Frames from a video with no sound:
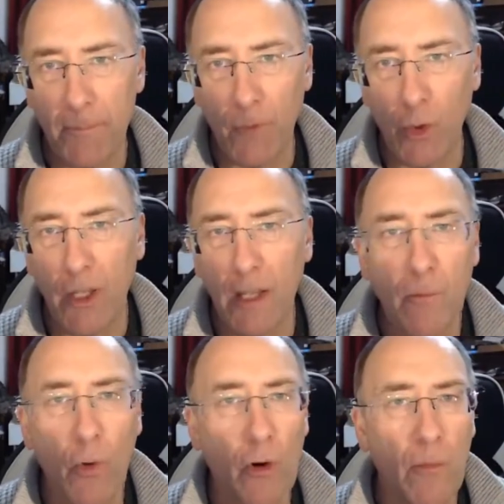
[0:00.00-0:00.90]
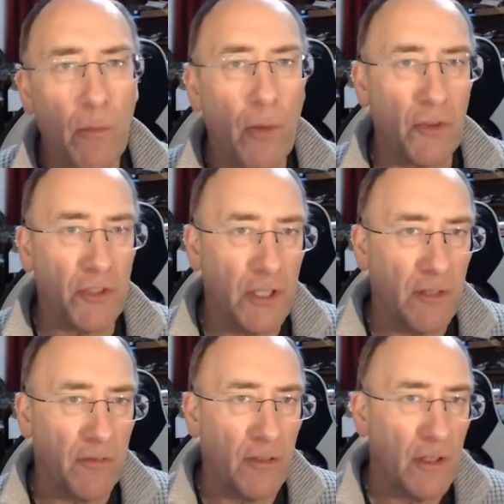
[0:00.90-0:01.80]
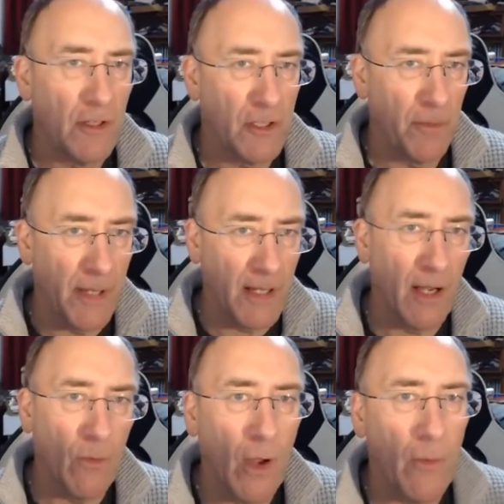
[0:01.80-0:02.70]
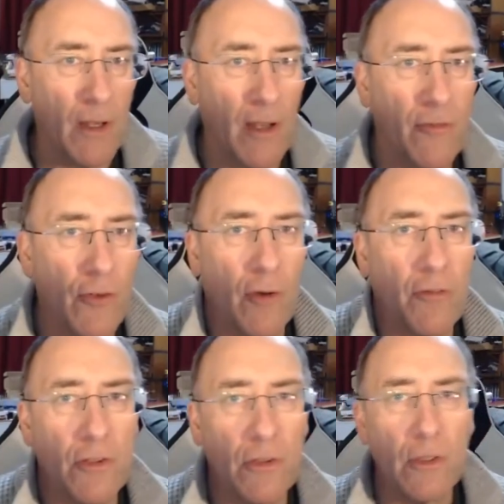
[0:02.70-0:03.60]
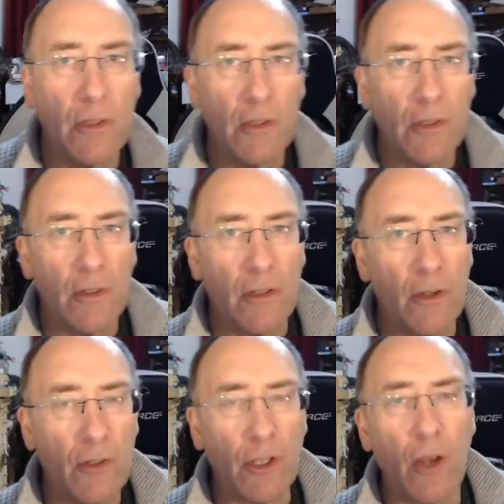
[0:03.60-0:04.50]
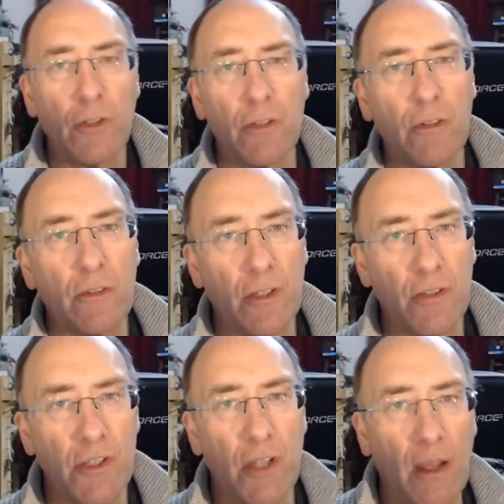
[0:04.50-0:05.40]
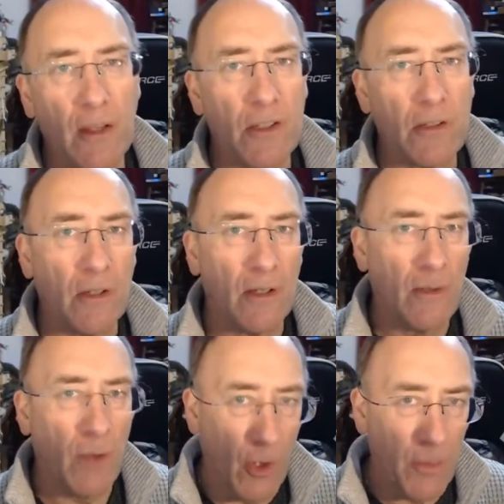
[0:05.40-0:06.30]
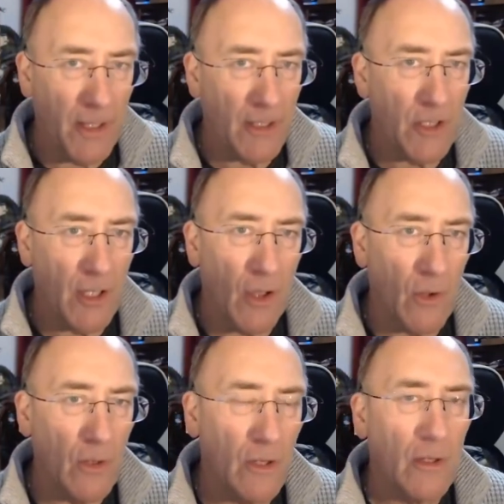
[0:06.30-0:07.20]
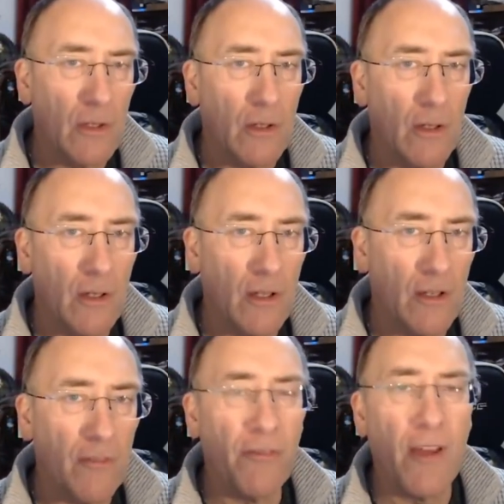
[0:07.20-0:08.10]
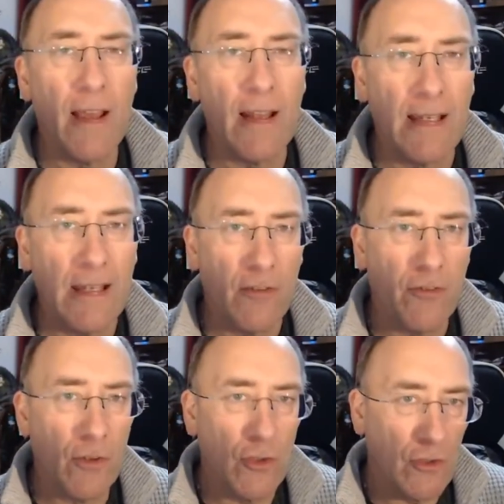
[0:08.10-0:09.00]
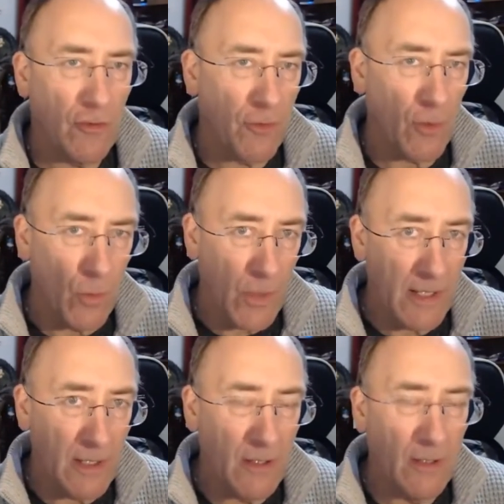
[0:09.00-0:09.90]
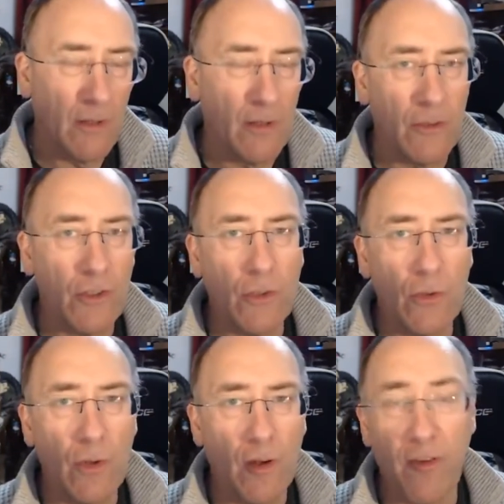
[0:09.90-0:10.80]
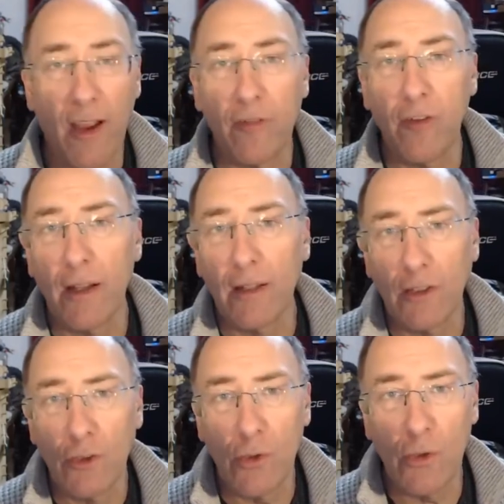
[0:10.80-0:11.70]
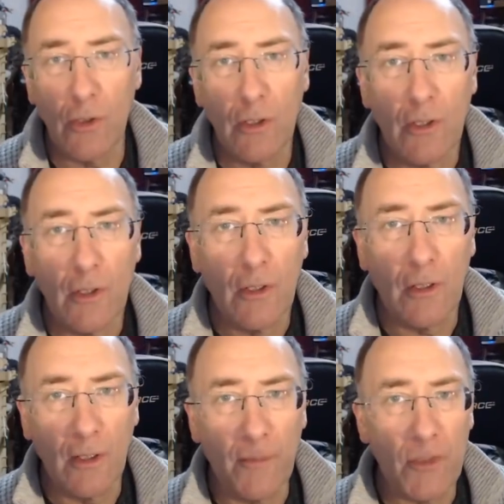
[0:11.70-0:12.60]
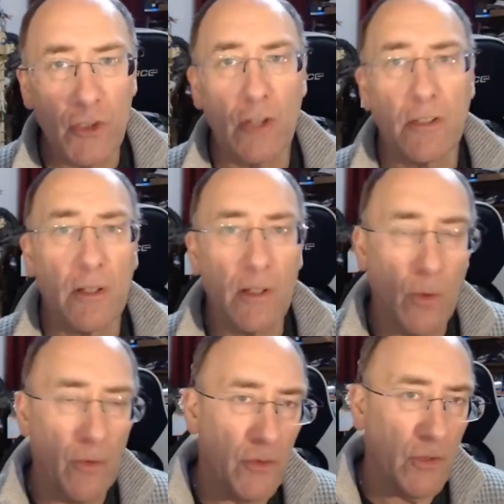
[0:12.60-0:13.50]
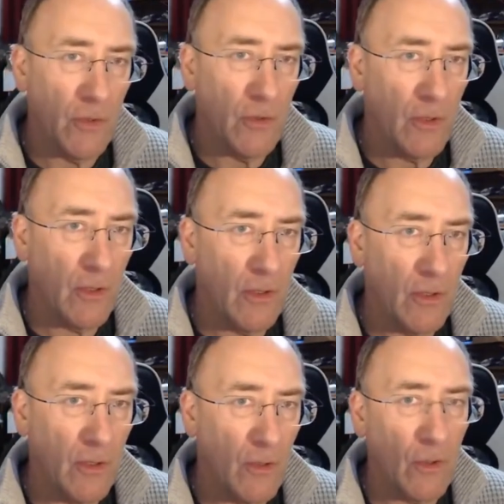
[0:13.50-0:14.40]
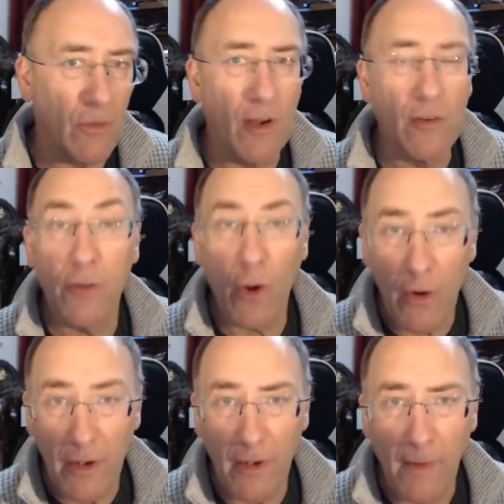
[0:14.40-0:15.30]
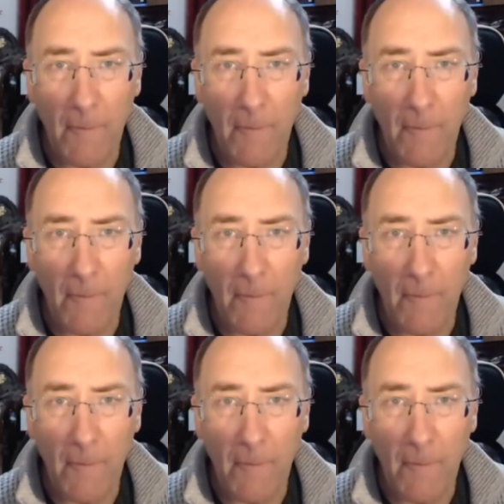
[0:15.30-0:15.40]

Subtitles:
looking more and more positive to pick up where we left off, to go to the States. We're hoping to go in the fairly near future for a week to do a fact-finding tour. Certainly want to look around Florida,